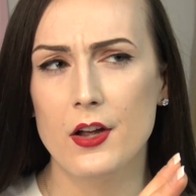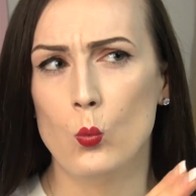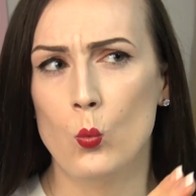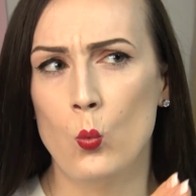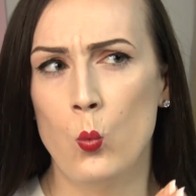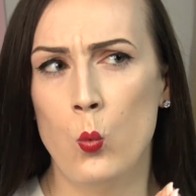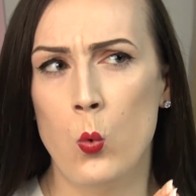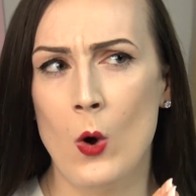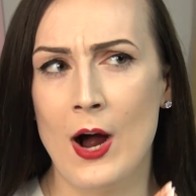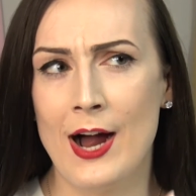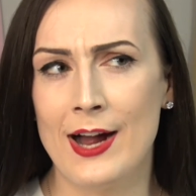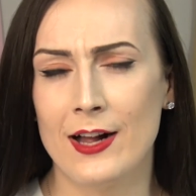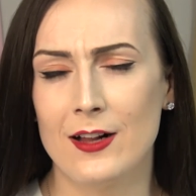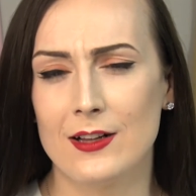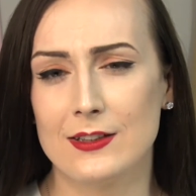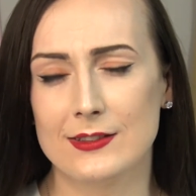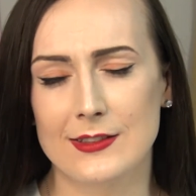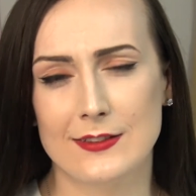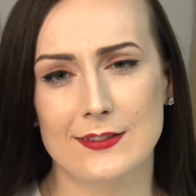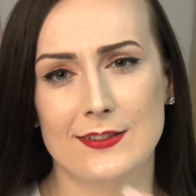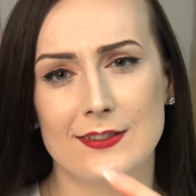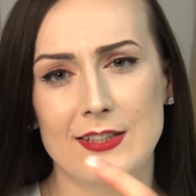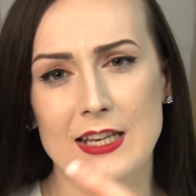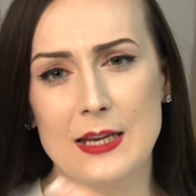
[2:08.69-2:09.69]
while at
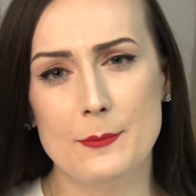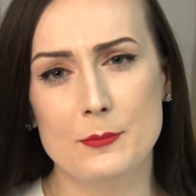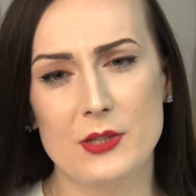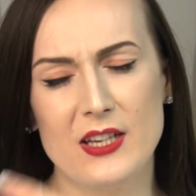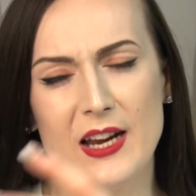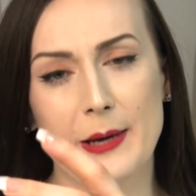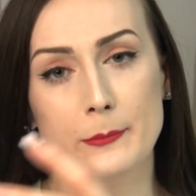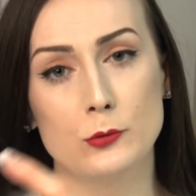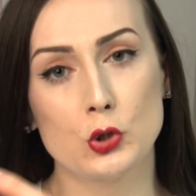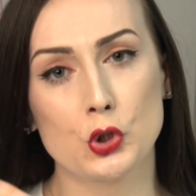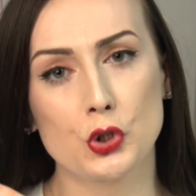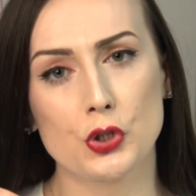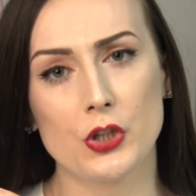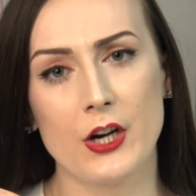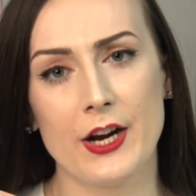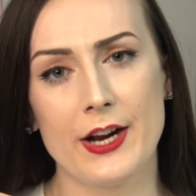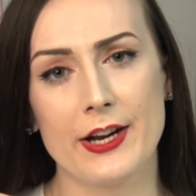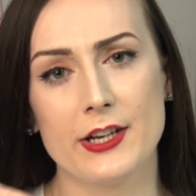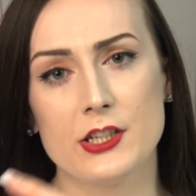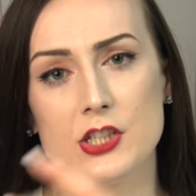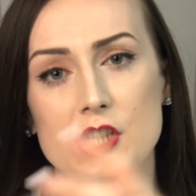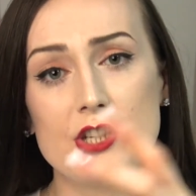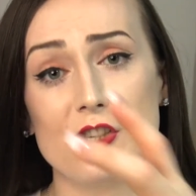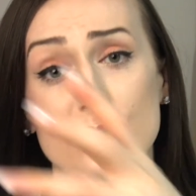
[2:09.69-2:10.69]
the same time
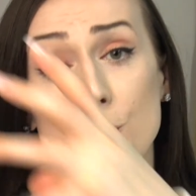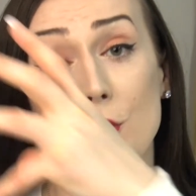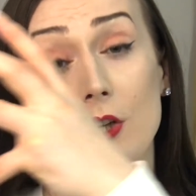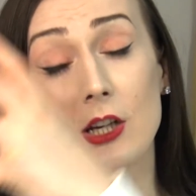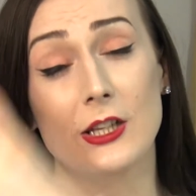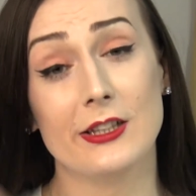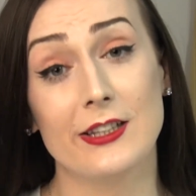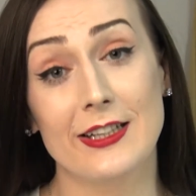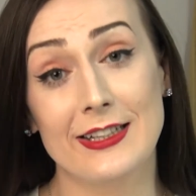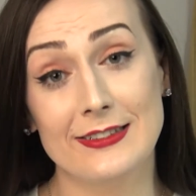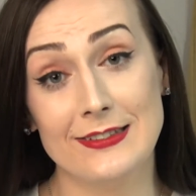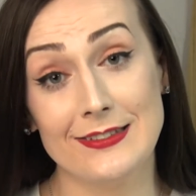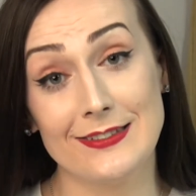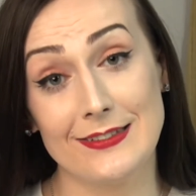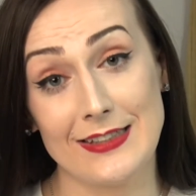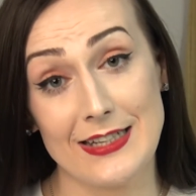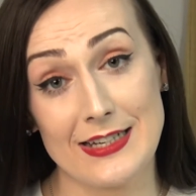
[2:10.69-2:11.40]
trying to cleanse